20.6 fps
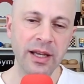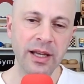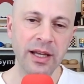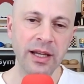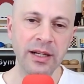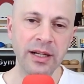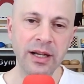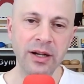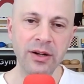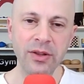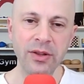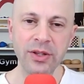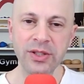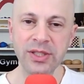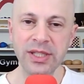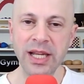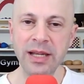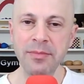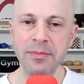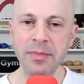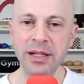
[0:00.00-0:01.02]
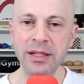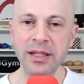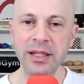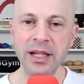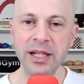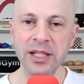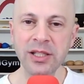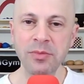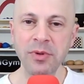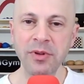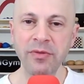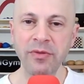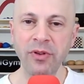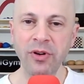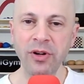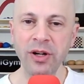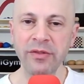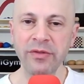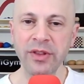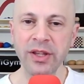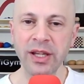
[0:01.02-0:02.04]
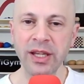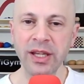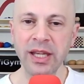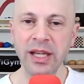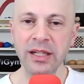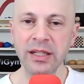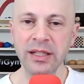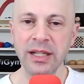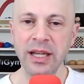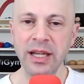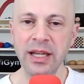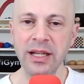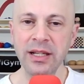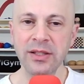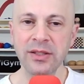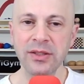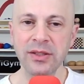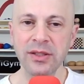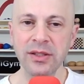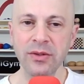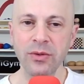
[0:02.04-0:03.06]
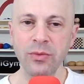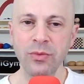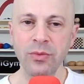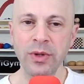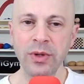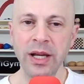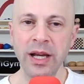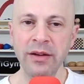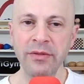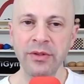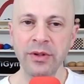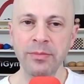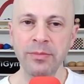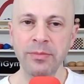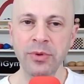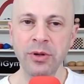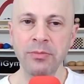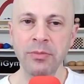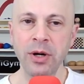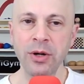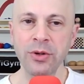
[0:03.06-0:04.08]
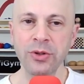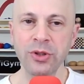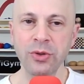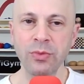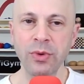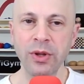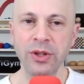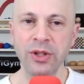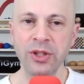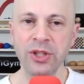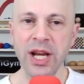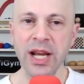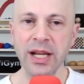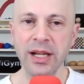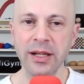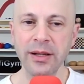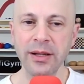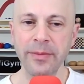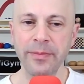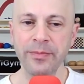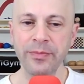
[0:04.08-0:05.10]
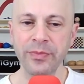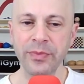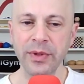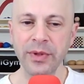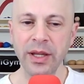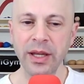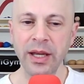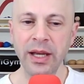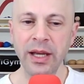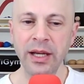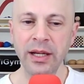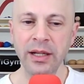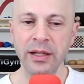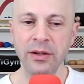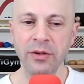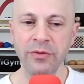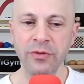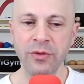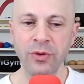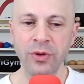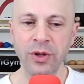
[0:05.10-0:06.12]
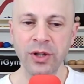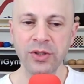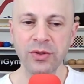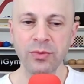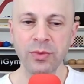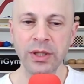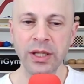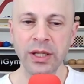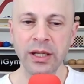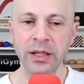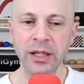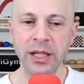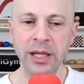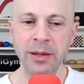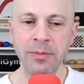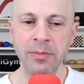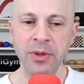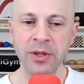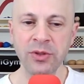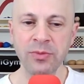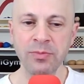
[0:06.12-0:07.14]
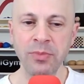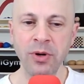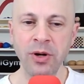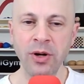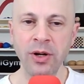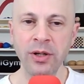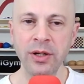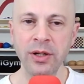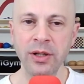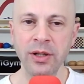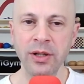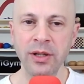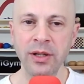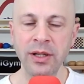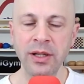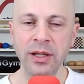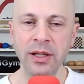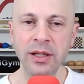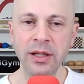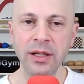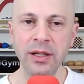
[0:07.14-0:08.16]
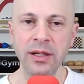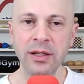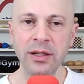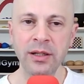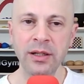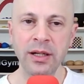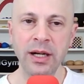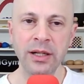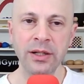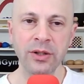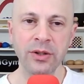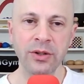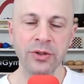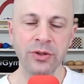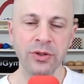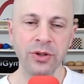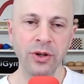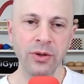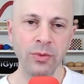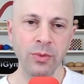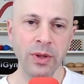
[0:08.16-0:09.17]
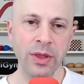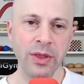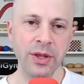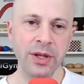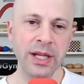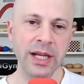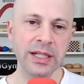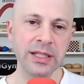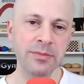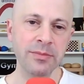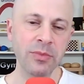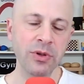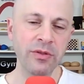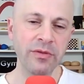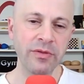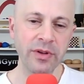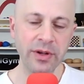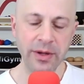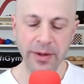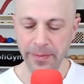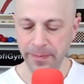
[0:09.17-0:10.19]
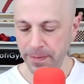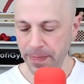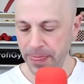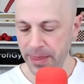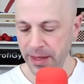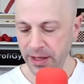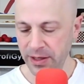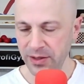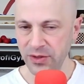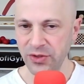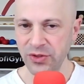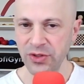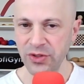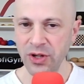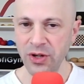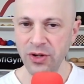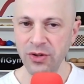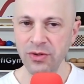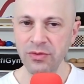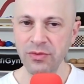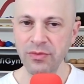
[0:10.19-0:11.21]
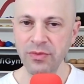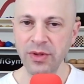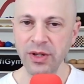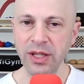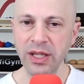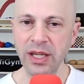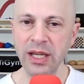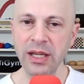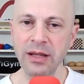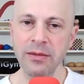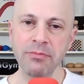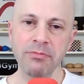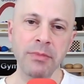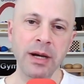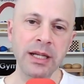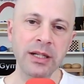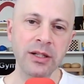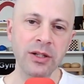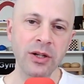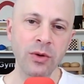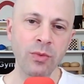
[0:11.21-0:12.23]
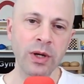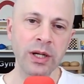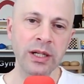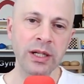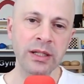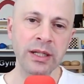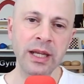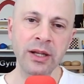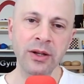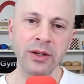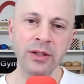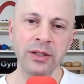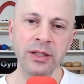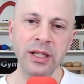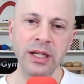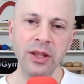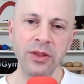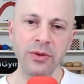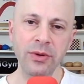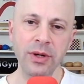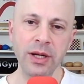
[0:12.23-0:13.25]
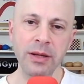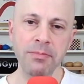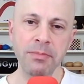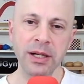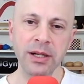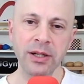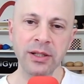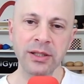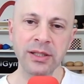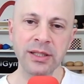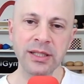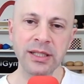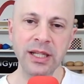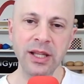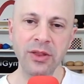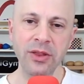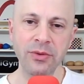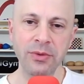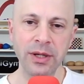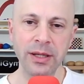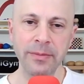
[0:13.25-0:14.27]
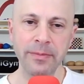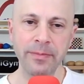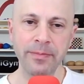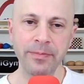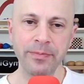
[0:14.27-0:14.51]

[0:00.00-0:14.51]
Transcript: And now the same idea as before. If the king takes, we have a promotion with check. And of course, we can keep this pawn under control with the next move. So the king might not want to take on d3, but on c3.